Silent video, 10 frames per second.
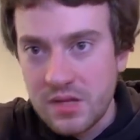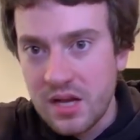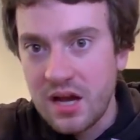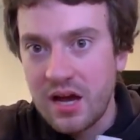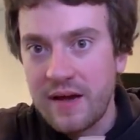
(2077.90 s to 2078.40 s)

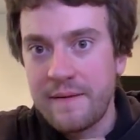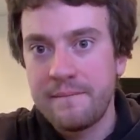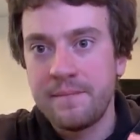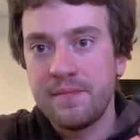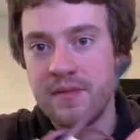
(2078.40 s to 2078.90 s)
Ah,
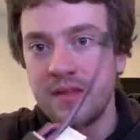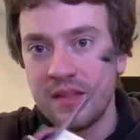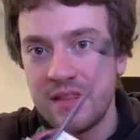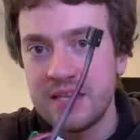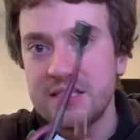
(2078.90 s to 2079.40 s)

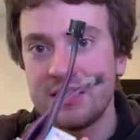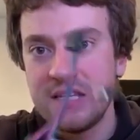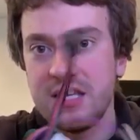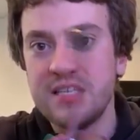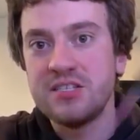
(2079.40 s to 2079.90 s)
this
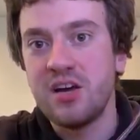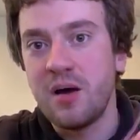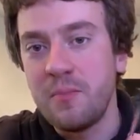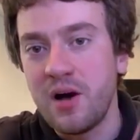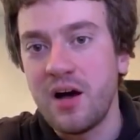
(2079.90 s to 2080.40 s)
is
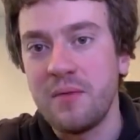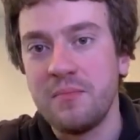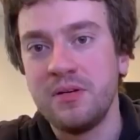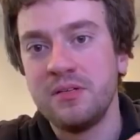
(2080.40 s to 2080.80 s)
a bomb.